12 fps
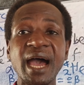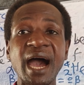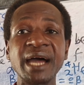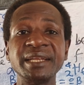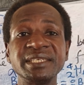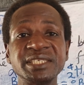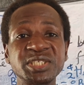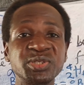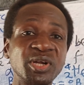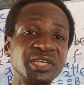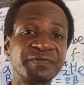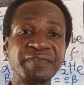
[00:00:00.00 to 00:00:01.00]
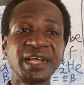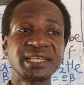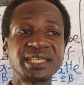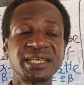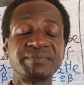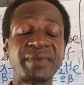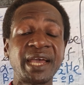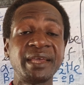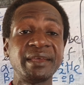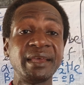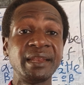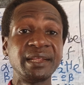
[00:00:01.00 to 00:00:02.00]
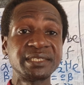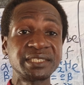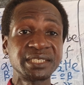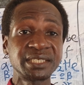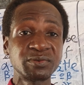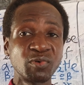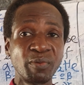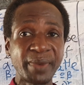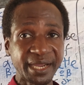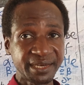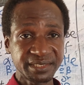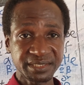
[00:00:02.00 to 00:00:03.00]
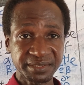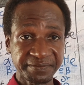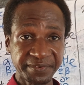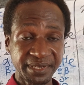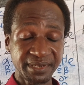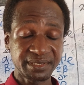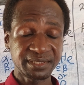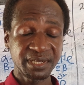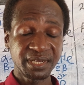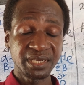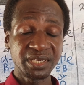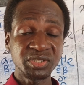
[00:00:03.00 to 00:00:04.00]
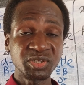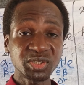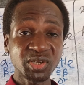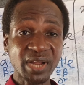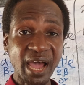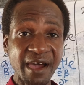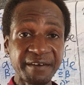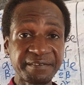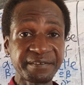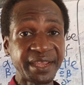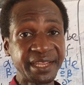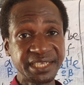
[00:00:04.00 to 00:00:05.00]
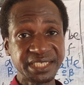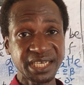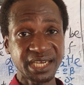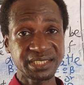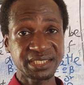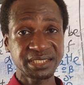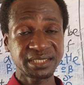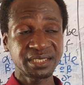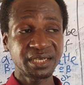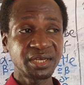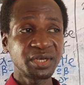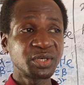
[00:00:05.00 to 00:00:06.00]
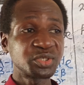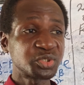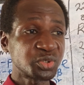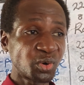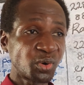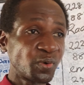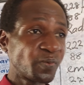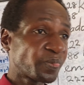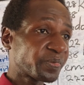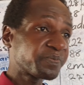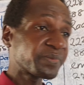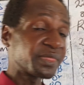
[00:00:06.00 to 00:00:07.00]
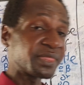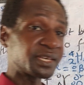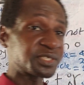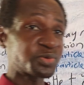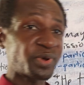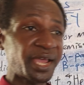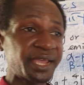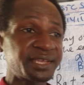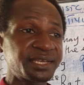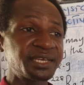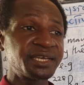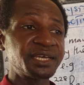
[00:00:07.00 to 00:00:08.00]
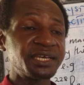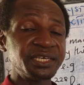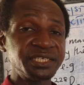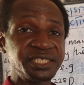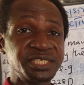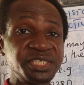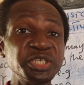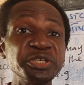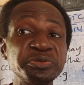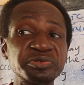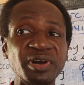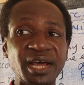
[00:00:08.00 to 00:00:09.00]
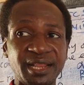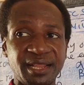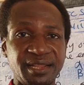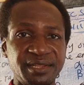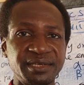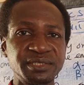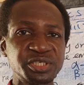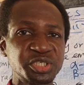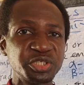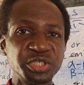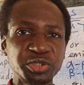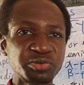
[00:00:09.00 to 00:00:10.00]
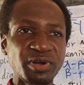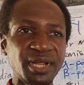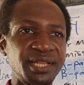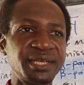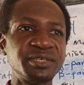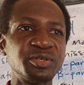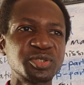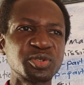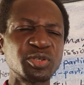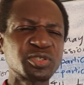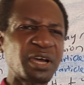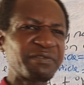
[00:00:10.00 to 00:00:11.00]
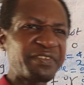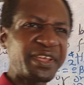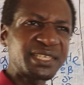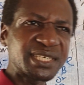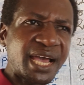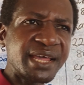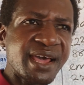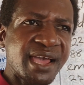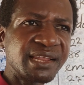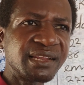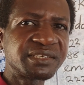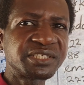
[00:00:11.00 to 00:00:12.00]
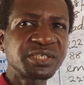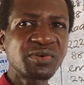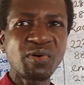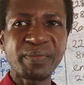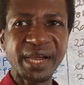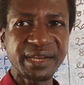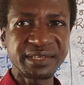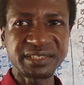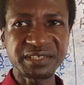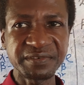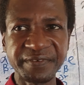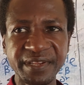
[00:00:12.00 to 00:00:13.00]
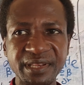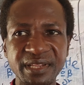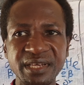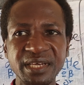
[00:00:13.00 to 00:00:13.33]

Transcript: and it is not deflected by electric or magnetic field. It doesn't have any charge. So that's why it is neutral. It does not affect either electric or magnetic field.